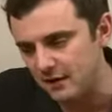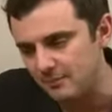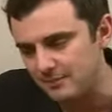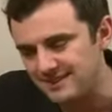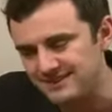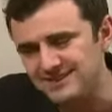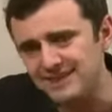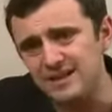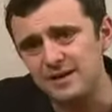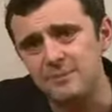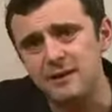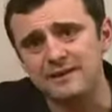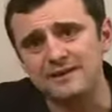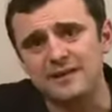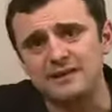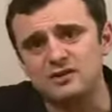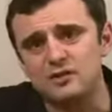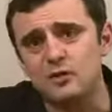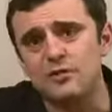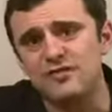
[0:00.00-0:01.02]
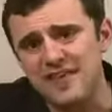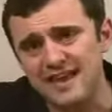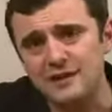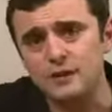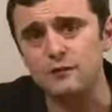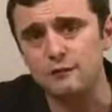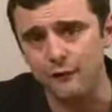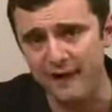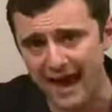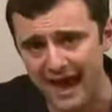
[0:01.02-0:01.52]
I'm excited about that. So thank
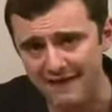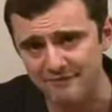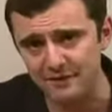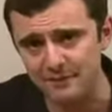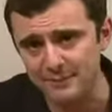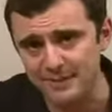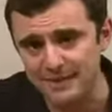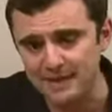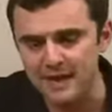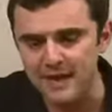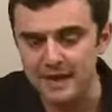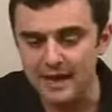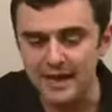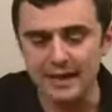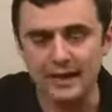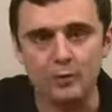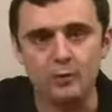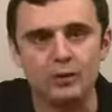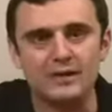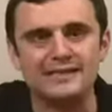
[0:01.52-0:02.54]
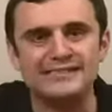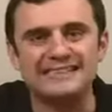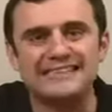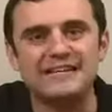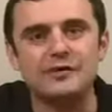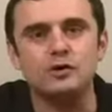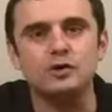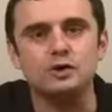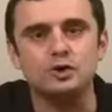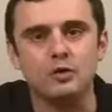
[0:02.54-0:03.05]
you for having me, and I will
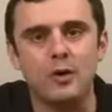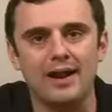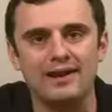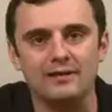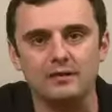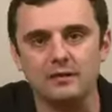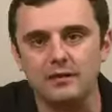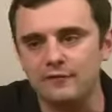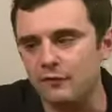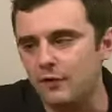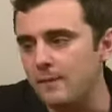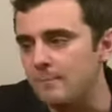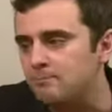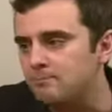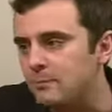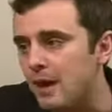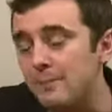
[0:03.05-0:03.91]
continue to try to deliver.